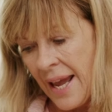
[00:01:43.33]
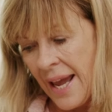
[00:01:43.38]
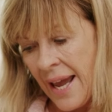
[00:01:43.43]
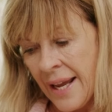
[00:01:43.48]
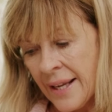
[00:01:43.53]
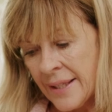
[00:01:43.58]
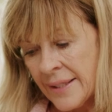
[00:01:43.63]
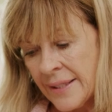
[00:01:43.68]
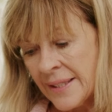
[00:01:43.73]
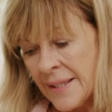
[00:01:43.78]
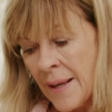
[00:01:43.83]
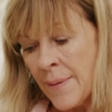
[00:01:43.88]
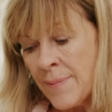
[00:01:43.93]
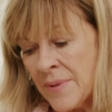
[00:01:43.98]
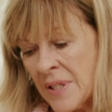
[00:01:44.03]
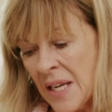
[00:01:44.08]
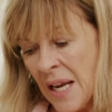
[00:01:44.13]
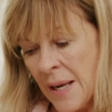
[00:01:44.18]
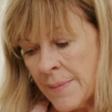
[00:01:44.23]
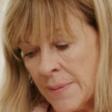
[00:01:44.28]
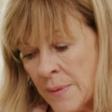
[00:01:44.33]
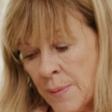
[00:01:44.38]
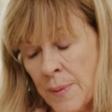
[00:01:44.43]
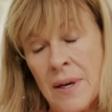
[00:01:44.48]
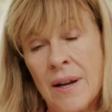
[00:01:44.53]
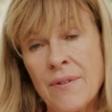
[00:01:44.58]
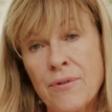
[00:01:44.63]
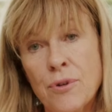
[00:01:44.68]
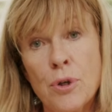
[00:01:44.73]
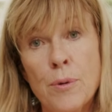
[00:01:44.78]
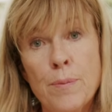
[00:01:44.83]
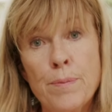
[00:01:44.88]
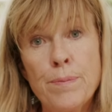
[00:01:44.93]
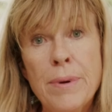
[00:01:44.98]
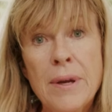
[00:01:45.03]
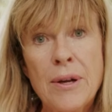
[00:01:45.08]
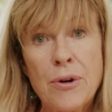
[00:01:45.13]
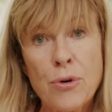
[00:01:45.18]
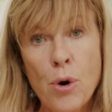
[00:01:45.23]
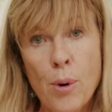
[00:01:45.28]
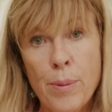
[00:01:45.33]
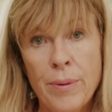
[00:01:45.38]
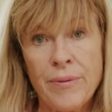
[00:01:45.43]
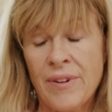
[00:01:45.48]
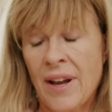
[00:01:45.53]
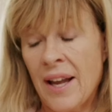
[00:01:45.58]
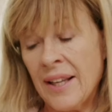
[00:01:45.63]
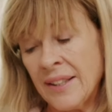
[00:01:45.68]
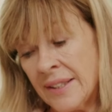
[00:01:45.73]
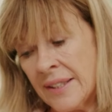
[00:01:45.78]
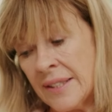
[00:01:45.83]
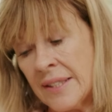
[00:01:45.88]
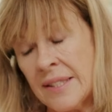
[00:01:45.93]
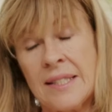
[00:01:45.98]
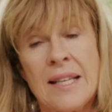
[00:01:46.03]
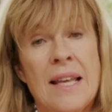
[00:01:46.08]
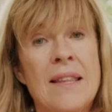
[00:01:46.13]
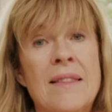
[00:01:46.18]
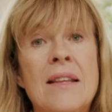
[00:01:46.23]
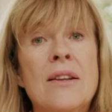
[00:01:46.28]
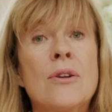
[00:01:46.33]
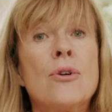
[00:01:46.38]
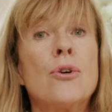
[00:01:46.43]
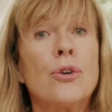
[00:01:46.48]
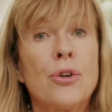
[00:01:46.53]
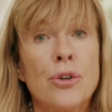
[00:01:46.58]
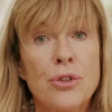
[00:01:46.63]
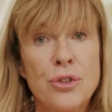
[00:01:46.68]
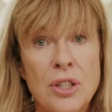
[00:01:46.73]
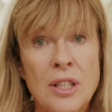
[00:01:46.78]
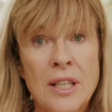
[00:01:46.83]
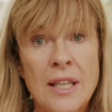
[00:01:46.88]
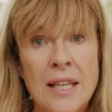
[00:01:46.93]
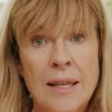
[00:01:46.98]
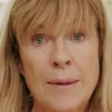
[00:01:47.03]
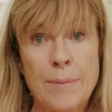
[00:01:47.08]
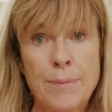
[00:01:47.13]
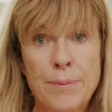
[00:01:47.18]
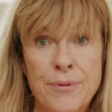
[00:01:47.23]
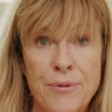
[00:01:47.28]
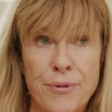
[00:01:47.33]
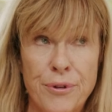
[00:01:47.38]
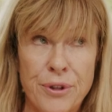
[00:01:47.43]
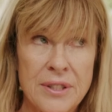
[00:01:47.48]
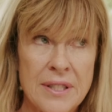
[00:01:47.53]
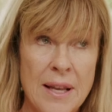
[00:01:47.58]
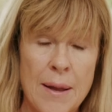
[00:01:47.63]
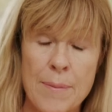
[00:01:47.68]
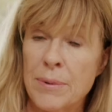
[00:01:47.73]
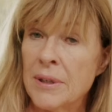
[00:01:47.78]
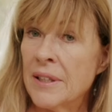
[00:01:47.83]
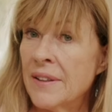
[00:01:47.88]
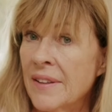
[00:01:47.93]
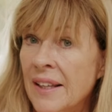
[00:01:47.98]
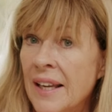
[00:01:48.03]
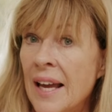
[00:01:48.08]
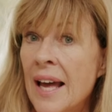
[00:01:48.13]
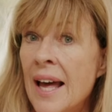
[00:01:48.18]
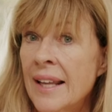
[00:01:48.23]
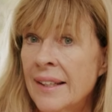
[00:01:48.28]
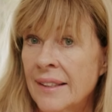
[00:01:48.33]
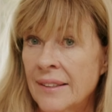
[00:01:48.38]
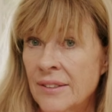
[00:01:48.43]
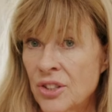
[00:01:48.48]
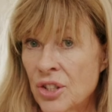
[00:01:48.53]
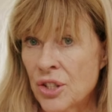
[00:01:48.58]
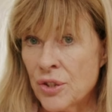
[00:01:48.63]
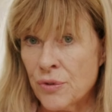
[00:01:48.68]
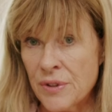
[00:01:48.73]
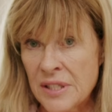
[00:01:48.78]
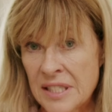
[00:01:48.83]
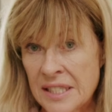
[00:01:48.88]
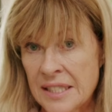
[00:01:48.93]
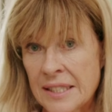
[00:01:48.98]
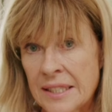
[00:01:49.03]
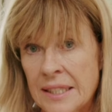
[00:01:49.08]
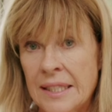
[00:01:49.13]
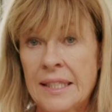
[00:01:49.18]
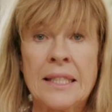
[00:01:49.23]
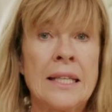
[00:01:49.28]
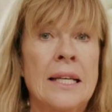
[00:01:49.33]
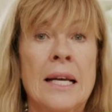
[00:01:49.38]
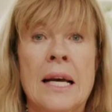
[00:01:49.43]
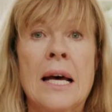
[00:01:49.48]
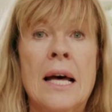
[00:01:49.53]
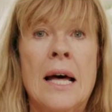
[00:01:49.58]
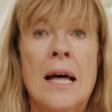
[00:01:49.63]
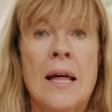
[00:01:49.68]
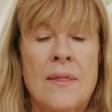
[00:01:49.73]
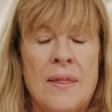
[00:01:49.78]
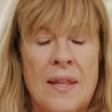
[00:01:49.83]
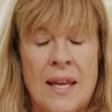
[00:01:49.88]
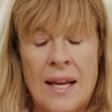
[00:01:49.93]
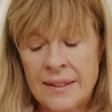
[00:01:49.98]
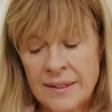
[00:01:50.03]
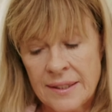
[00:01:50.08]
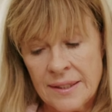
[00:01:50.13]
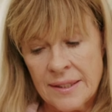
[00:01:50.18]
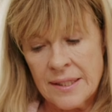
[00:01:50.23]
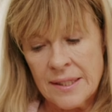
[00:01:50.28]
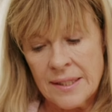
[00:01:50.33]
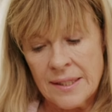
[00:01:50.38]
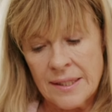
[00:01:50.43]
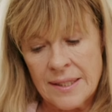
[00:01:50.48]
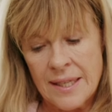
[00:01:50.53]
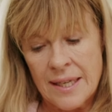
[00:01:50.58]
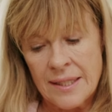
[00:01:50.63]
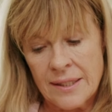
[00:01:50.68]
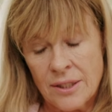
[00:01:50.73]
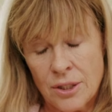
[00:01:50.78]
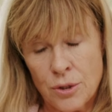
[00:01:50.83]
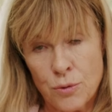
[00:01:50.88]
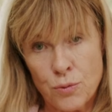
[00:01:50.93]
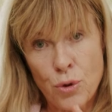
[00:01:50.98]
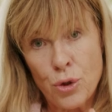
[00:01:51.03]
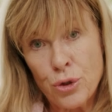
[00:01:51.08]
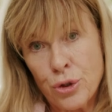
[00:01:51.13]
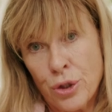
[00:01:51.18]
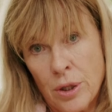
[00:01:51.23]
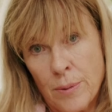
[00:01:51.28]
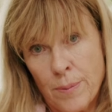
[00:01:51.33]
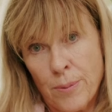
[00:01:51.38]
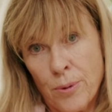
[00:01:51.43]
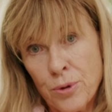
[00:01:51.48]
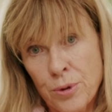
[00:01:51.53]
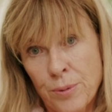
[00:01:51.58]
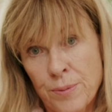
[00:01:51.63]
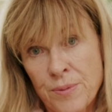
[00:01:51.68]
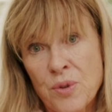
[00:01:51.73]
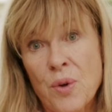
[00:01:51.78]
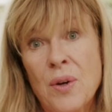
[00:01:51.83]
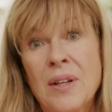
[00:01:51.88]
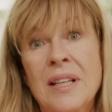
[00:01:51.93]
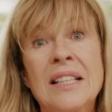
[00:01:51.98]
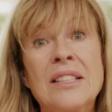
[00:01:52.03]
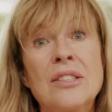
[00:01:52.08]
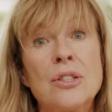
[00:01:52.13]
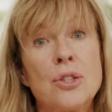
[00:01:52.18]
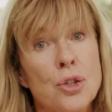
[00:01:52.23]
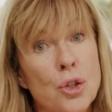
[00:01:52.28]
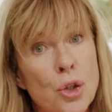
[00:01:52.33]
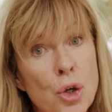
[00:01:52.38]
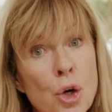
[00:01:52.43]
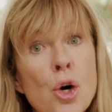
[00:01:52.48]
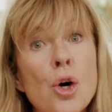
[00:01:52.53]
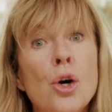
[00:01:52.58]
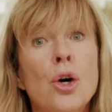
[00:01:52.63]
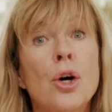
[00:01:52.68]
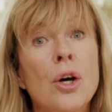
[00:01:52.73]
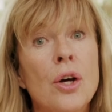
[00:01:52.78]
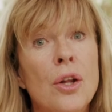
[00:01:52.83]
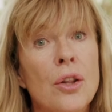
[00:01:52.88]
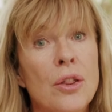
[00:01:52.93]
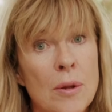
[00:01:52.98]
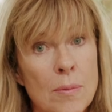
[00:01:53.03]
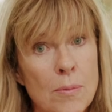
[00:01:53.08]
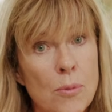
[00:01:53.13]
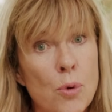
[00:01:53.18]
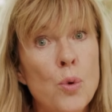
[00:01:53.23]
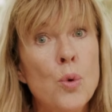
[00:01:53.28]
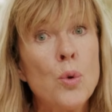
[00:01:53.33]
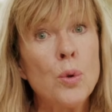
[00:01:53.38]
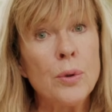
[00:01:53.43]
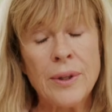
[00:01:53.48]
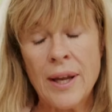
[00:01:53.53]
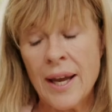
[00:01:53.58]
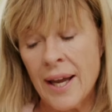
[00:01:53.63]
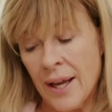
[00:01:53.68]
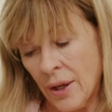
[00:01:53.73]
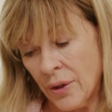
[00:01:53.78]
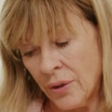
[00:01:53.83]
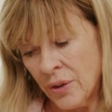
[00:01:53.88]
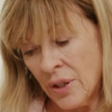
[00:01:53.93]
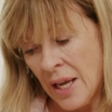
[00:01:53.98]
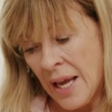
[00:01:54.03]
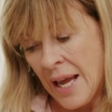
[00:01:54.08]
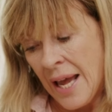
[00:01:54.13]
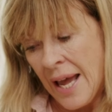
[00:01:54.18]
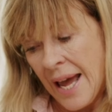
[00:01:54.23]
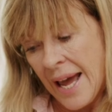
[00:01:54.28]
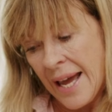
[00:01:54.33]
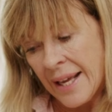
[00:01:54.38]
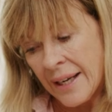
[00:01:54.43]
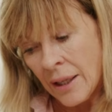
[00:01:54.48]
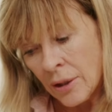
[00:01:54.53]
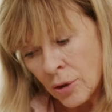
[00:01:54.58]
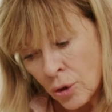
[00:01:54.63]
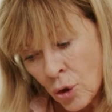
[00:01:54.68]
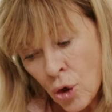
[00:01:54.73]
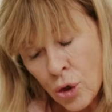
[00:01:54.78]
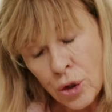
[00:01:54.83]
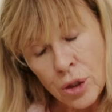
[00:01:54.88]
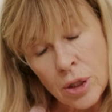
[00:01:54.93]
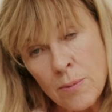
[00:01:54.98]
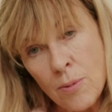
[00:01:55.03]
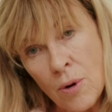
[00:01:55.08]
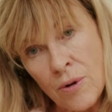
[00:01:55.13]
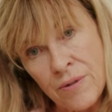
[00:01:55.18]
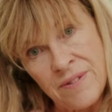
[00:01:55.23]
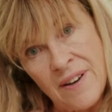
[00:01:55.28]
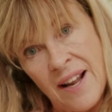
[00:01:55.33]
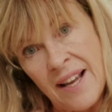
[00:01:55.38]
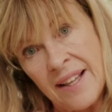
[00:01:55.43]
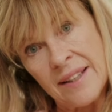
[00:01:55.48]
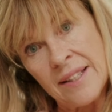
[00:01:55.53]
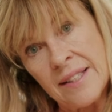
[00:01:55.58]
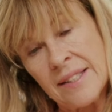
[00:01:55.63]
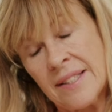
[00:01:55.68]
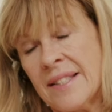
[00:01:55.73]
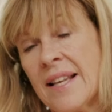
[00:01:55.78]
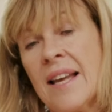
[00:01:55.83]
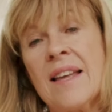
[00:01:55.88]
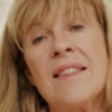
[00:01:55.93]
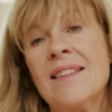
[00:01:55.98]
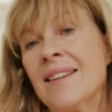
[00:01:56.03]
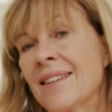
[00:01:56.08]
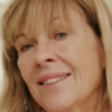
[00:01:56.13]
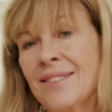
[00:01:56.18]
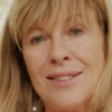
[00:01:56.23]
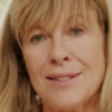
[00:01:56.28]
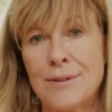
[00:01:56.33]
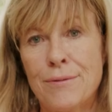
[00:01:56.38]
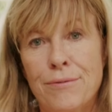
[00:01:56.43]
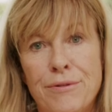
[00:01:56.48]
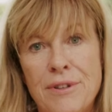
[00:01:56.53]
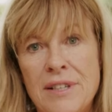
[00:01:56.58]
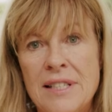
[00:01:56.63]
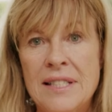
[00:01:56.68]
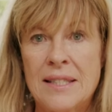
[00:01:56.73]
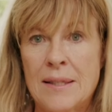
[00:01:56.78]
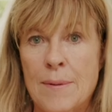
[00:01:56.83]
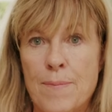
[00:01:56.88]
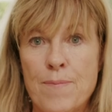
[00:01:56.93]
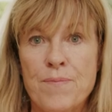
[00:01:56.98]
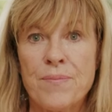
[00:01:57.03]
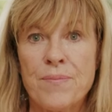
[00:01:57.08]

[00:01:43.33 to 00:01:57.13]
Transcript: And sometimes when I've got a big crop of onions and they're not going to keep, for example in the garden just recently, the onions had started to rot at the bottom, so I needed to cook them all now, and I'll cook them off like this and then I just freeze them.